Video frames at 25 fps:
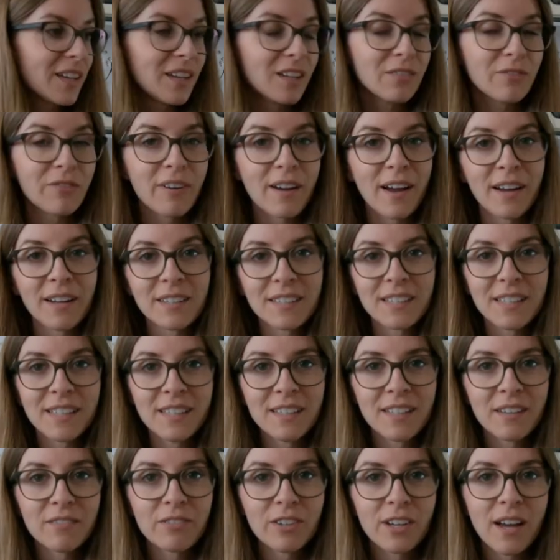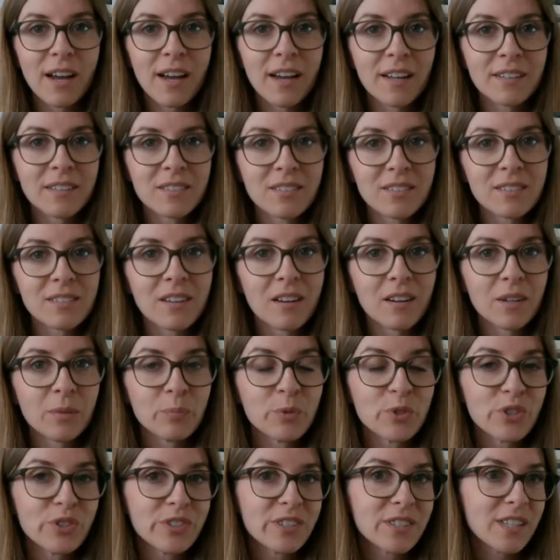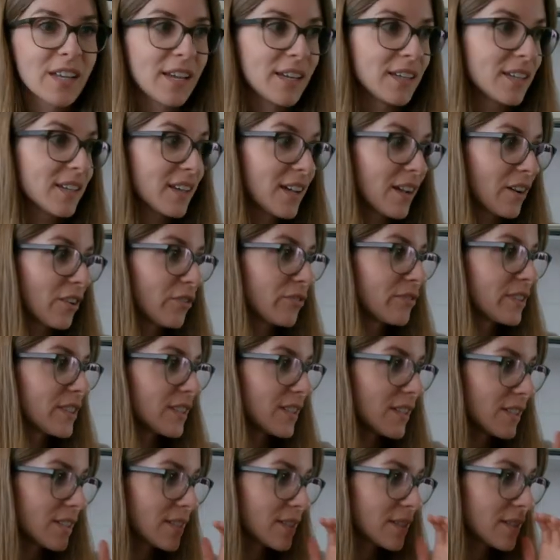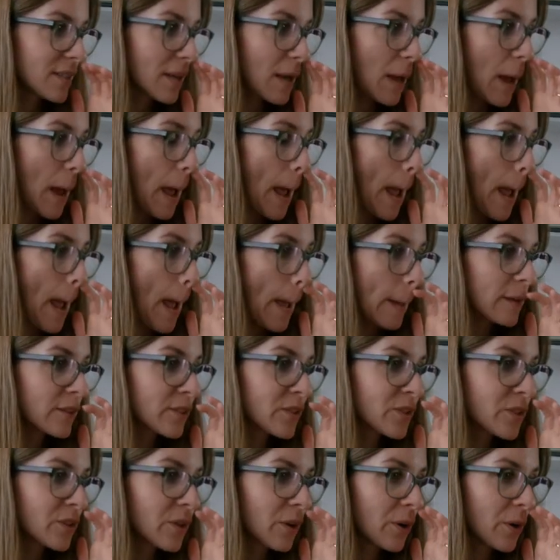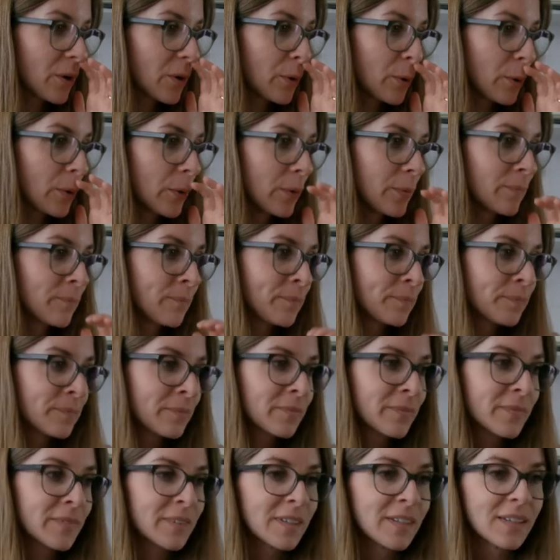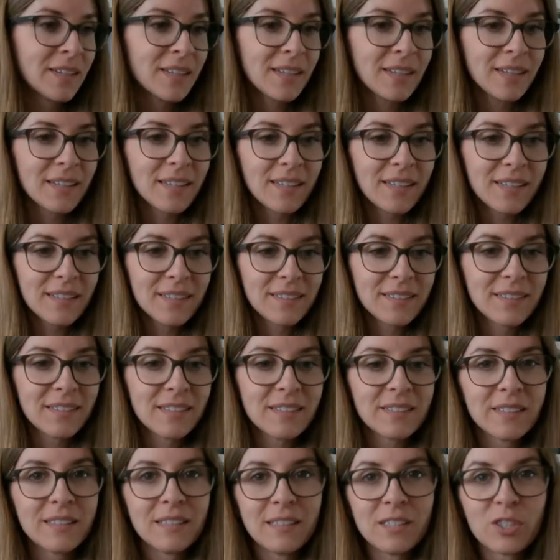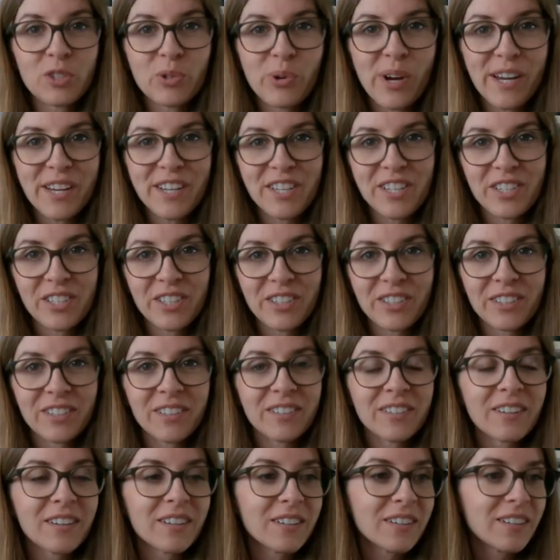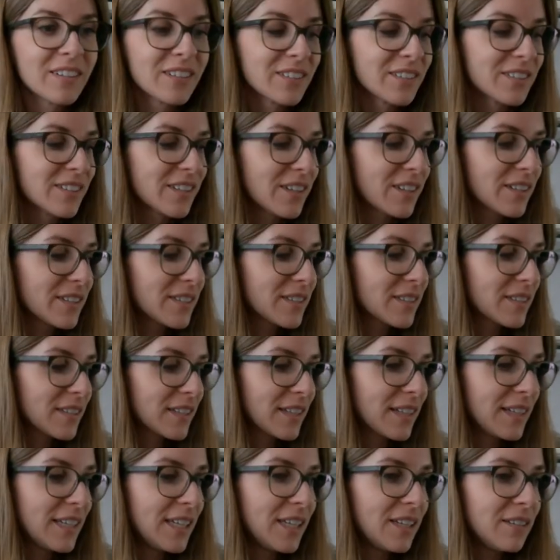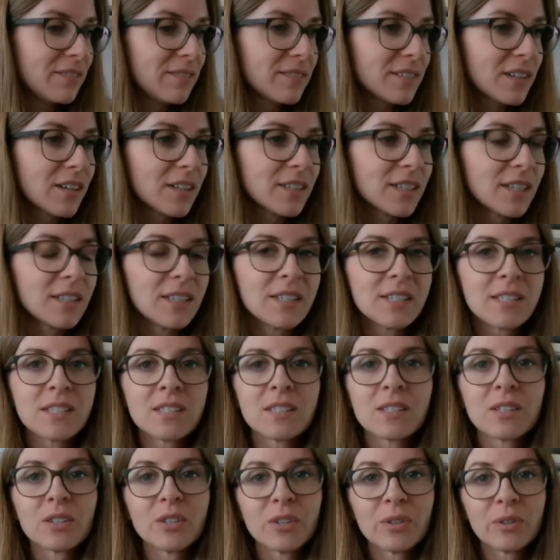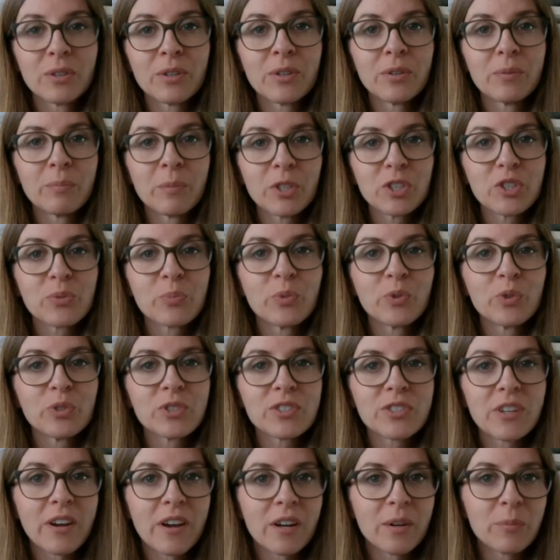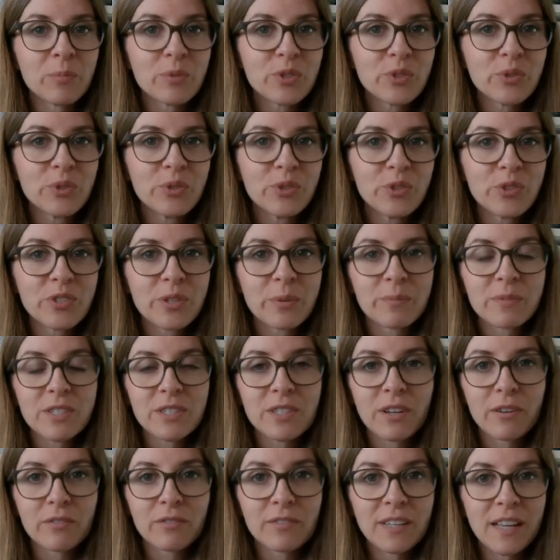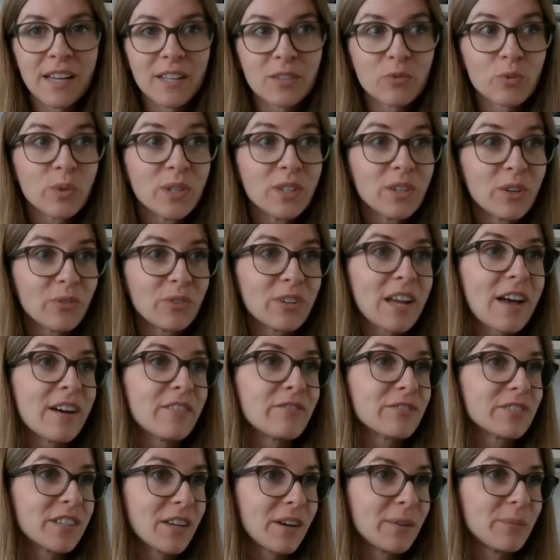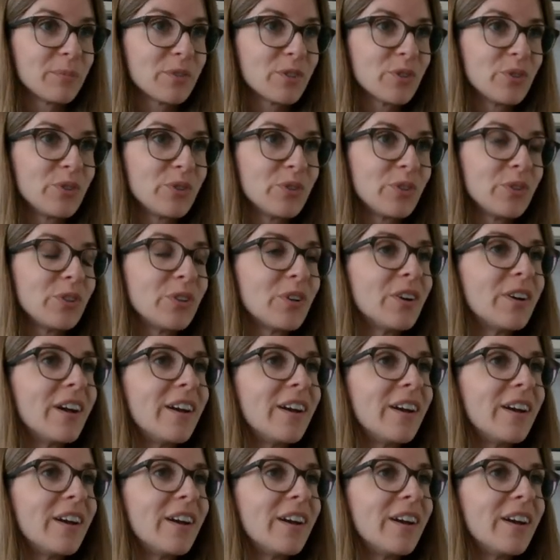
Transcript: in fact, he never had the time to take care of this, so this situation does leave us much more time to do some stuff that we don't have time to do